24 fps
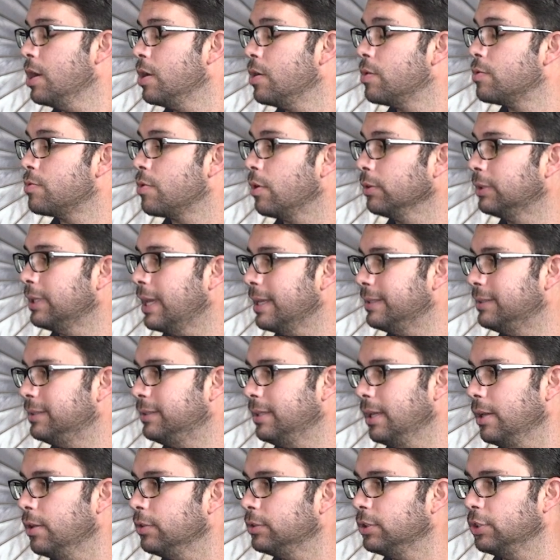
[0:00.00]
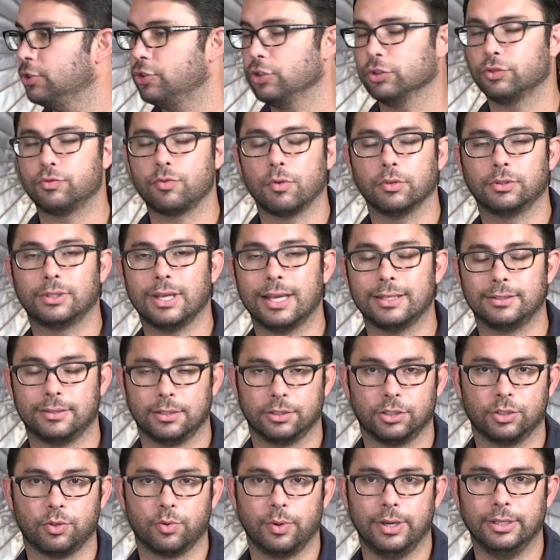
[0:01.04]
Rotate stills, it just rotates the
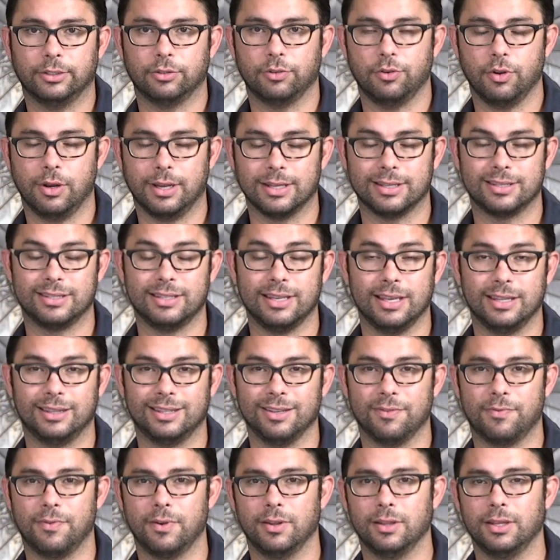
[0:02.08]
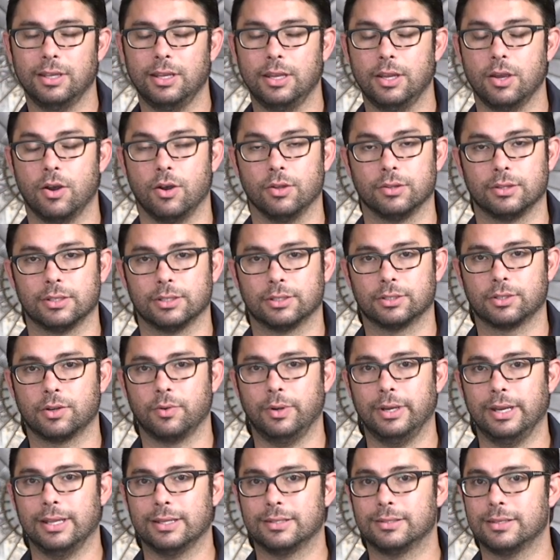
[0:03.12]
screen so you can see it differently on the
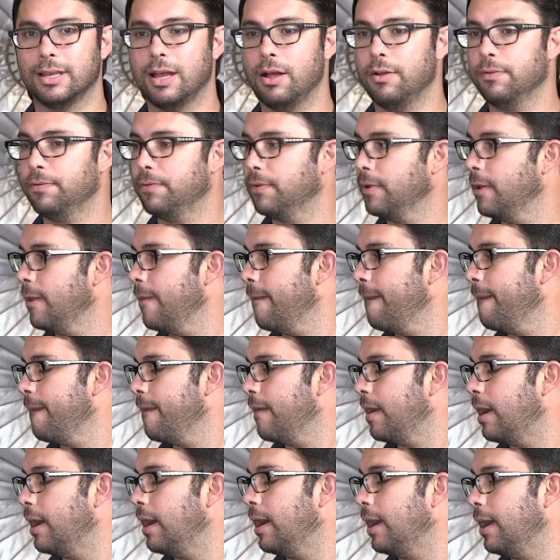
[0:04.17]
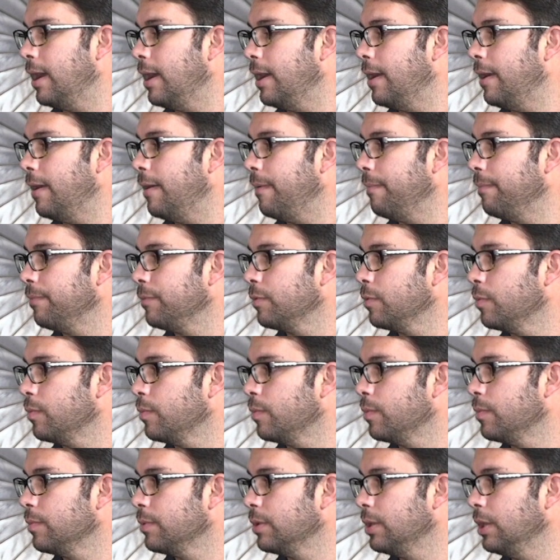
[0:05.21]
screen itself.
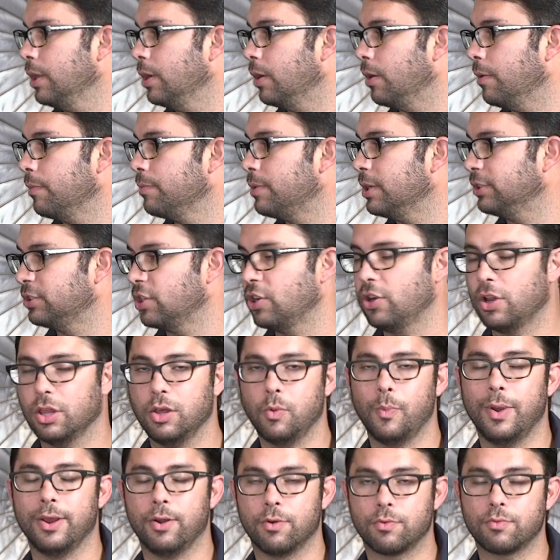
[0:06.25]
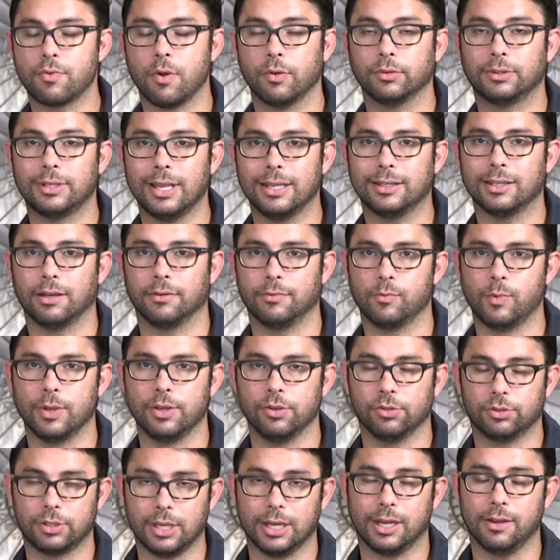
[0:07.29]
There's another way to rotate when
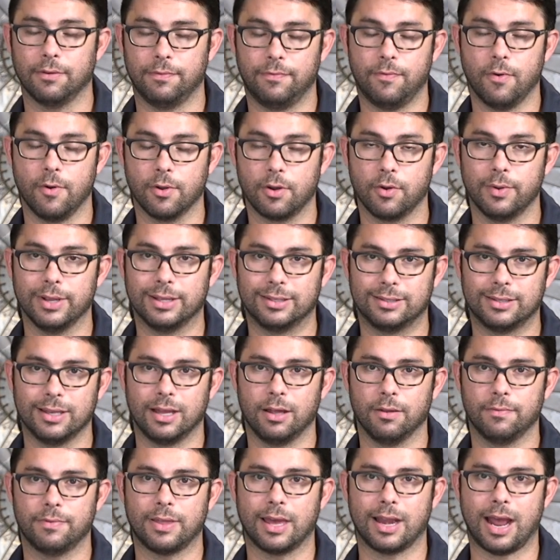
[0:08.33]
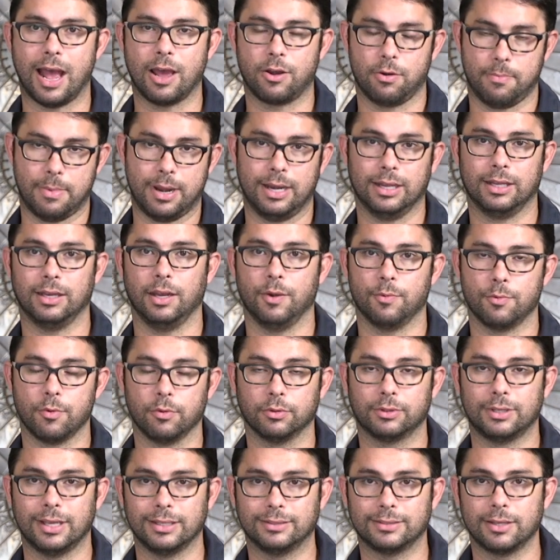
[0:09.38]
you take a photo itself that automatically
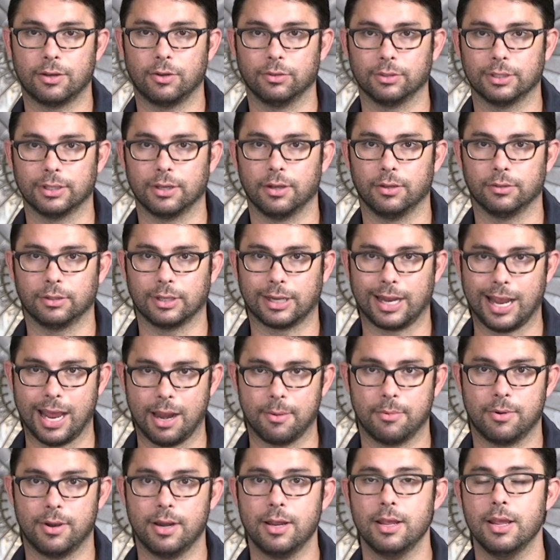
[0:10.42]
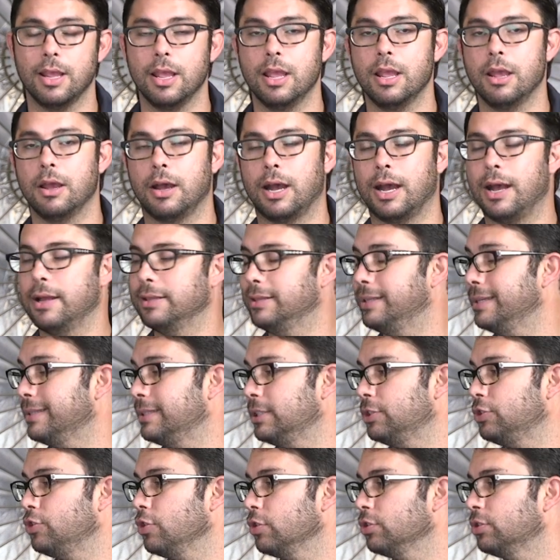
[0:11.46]
rotates it on the camera. This
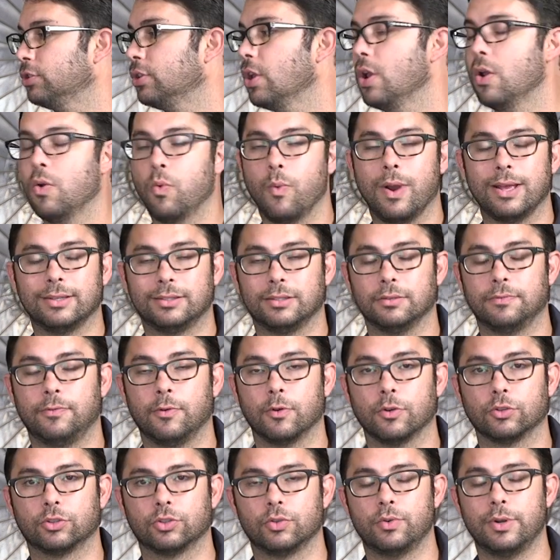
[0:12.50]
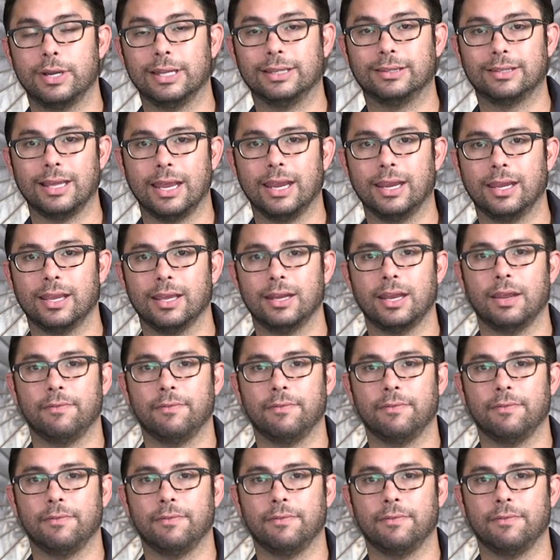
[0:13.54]
is just once the photo's already taken.